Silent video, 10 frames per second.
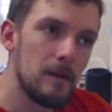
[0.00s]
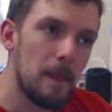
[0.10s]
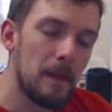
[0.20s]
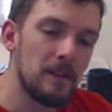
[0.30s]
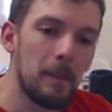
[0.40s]

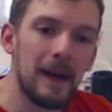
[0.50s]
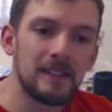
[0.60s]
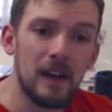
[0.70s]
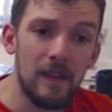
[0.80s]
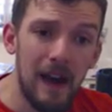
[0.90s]
depends
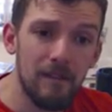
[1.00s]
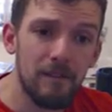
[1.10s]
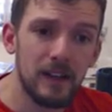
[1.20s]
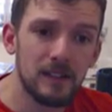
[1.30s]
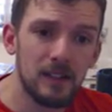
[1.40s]
how that
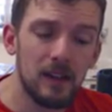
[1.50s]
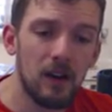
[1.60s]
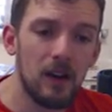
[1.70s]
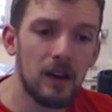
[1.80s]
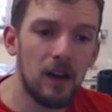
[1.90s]
fits in
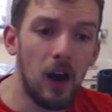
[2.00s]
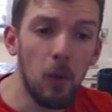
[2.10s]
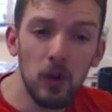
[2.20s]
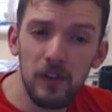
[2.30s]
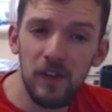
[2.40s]
line. I
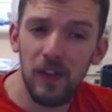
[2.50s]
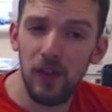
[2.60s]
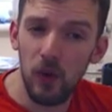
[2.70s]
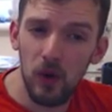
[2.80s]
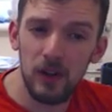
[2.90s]
would have
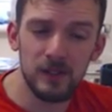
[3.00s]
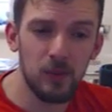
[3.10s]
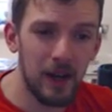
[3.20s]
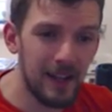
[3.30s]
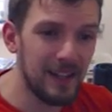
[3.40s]
thought as
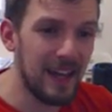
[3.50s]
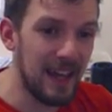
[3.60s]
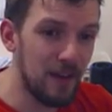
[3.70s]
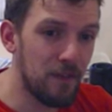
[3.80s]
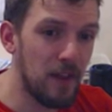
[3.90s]
well,
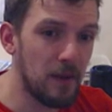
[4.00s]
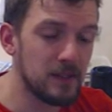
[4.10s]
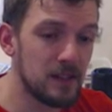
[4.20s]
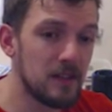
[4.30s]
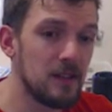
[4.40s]
if there was
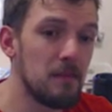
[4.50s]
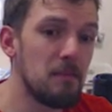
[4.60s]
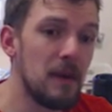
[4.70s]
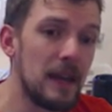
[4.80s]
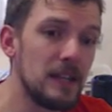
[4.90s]
anything
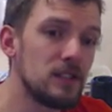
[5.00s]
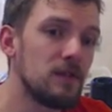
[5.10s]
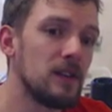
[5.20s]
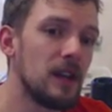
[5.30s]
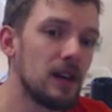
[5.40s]
major
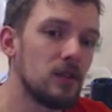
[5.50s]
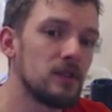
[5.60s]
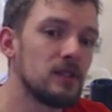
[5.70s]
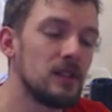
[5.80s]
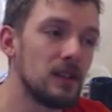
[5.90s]
for
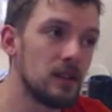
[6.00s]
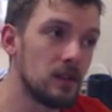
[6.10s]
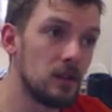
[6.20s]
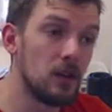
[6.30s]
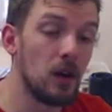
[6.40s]
Necrons,
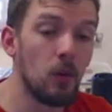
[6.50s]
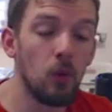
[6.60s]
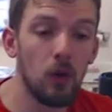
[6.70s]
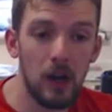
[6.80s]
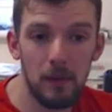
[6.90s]
that
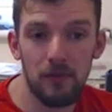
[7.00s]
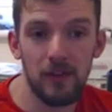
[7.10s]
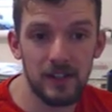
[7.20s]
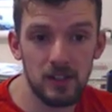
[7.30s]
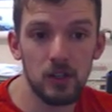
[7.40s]
Warhammer
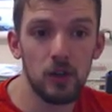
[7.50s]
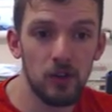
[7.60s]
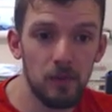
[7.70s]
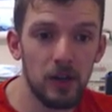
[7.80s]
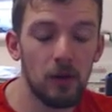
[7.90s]
Fest could have
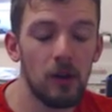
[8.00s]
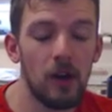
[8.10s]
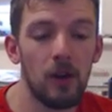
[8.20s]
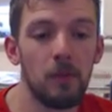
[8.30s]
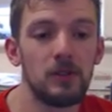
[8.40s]
been an
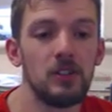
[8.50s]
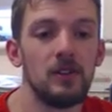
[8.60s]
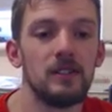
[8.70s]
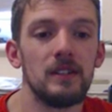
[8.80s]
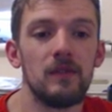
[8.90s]

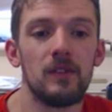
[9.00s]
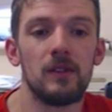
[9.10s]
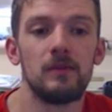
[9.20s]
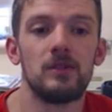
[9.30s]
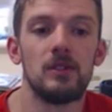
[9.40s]
opportunity for
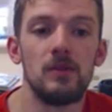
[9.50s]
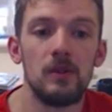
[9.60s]
them to